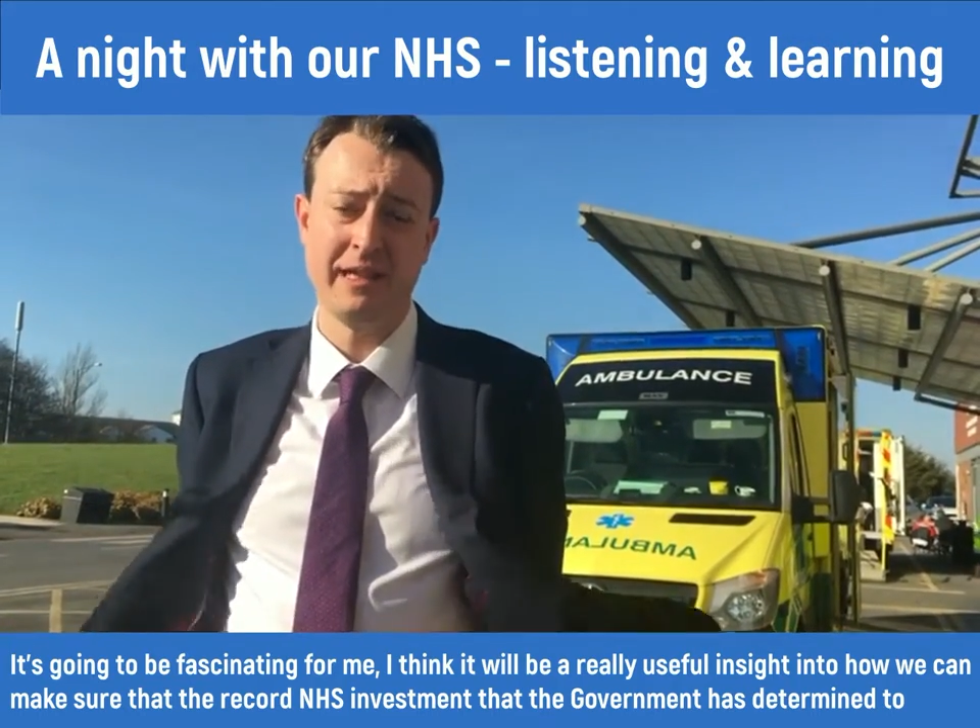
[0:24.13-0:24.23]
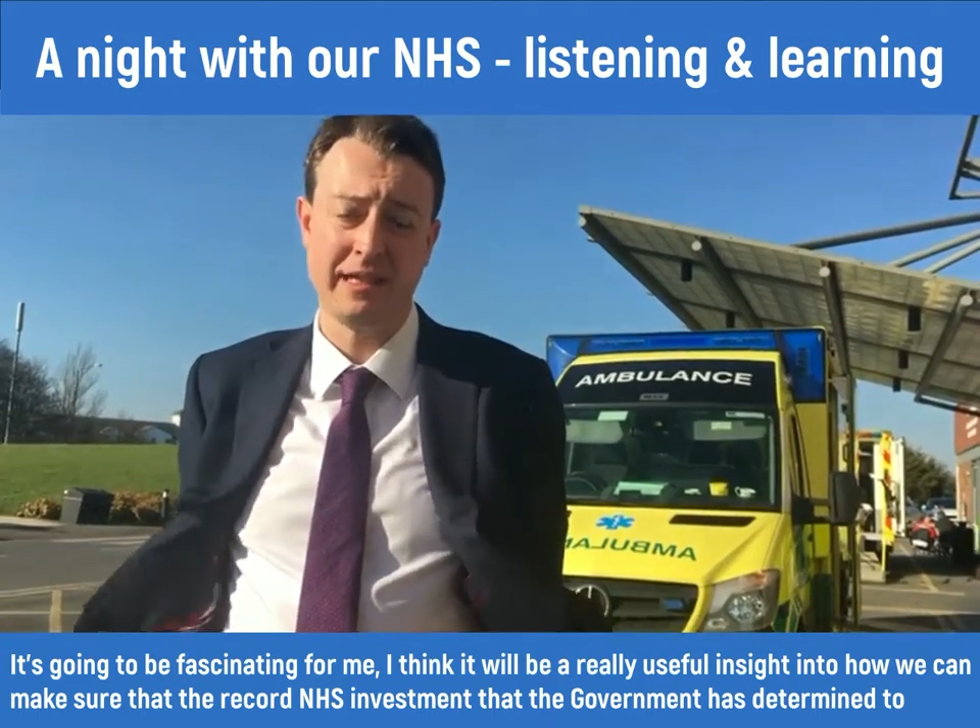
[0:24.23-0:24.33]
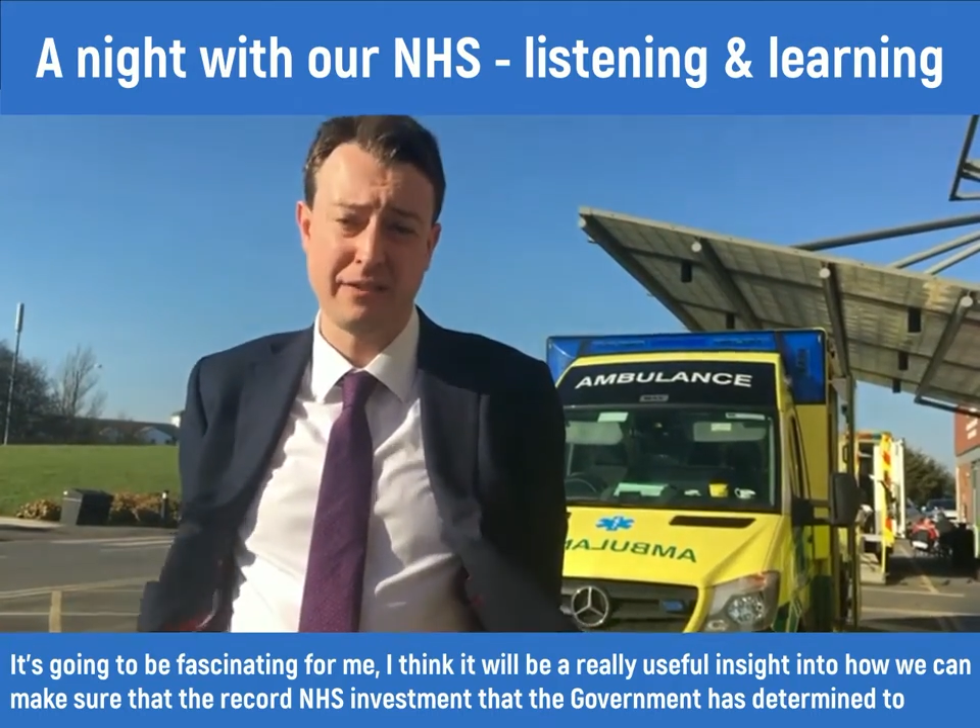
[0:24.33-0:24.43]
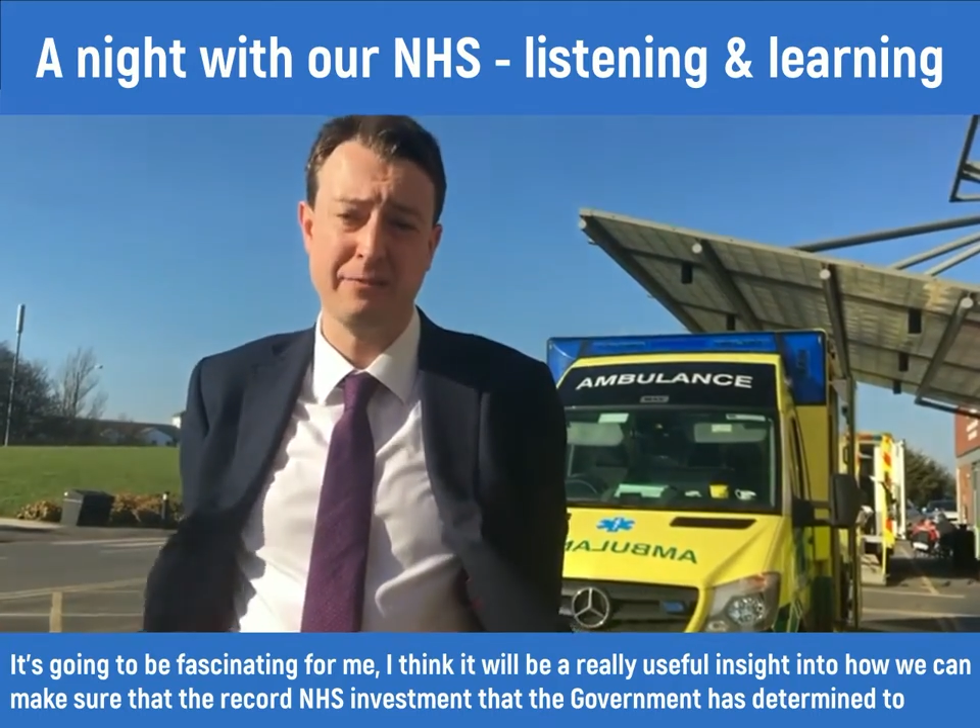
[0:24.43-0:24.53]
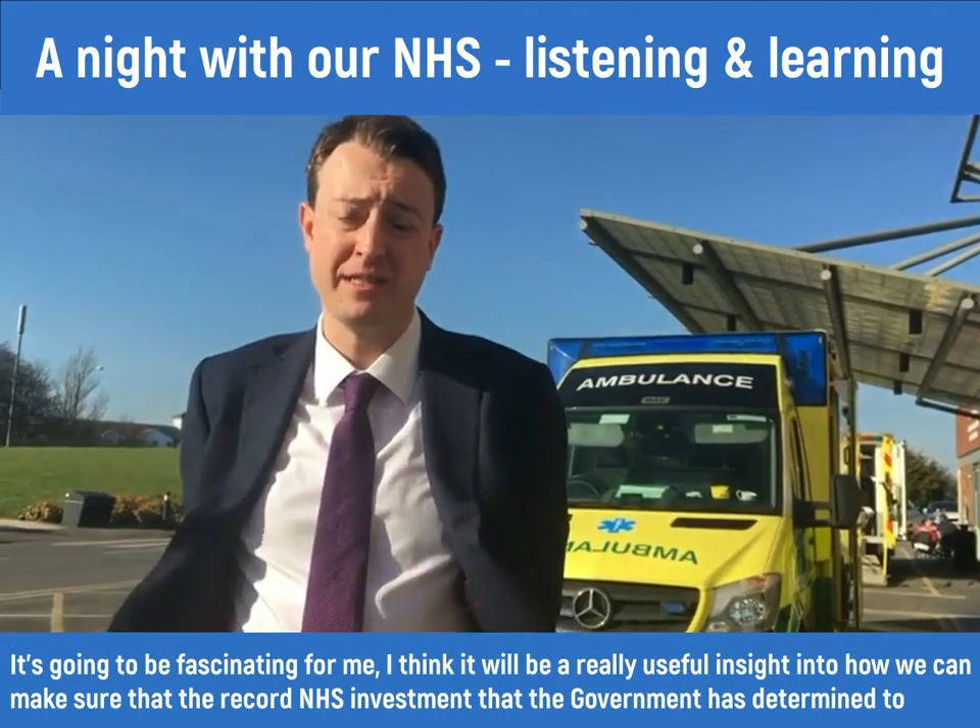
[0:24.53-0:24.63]
that the
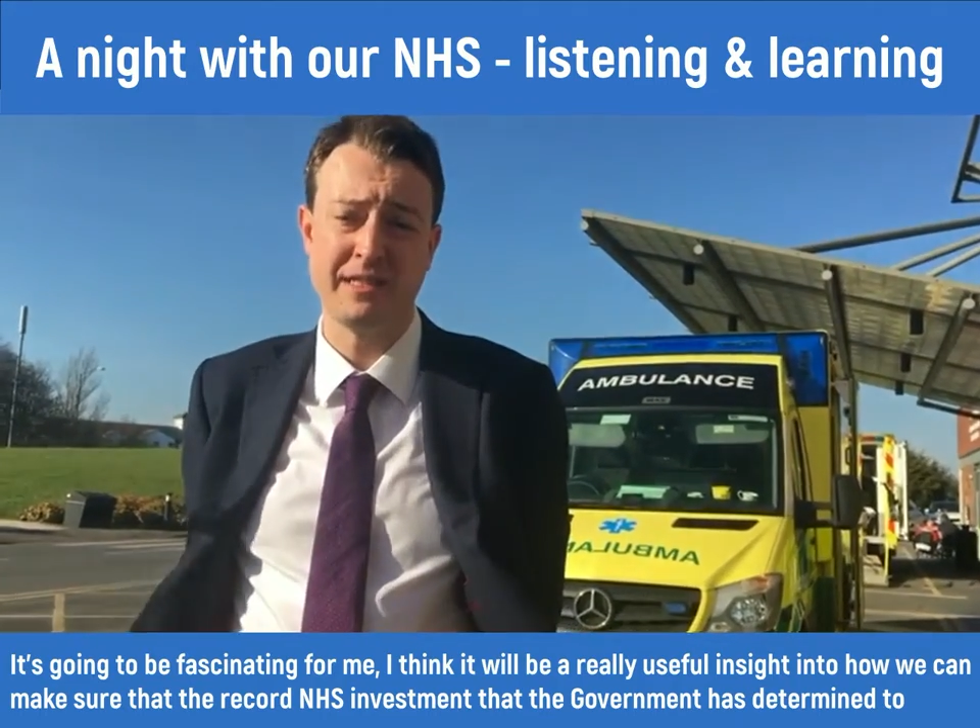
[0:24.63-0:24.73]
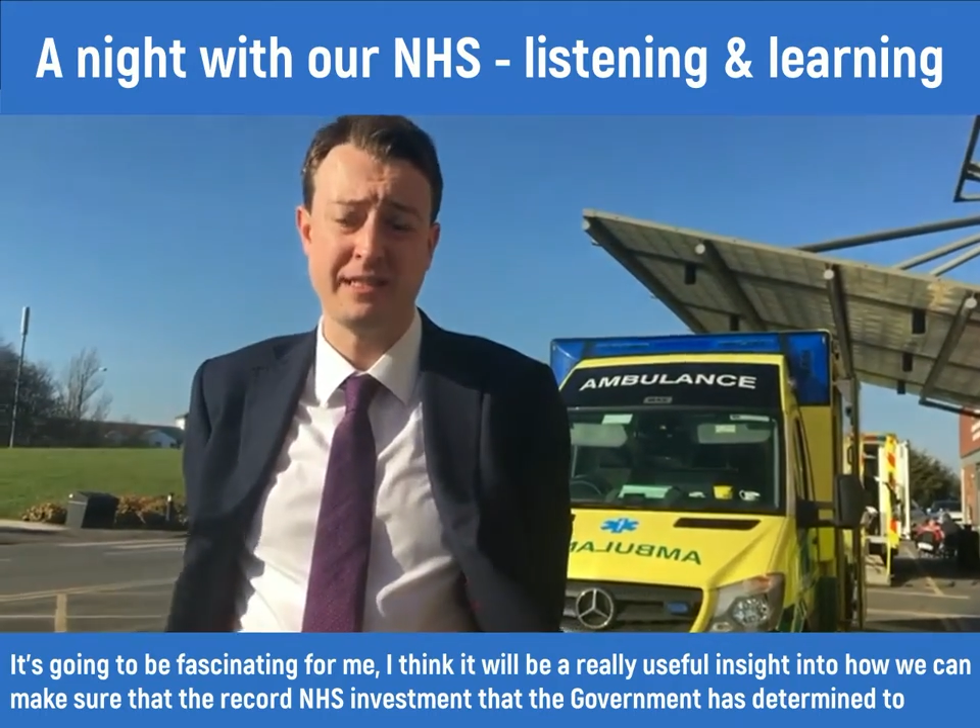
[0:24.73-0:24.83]
government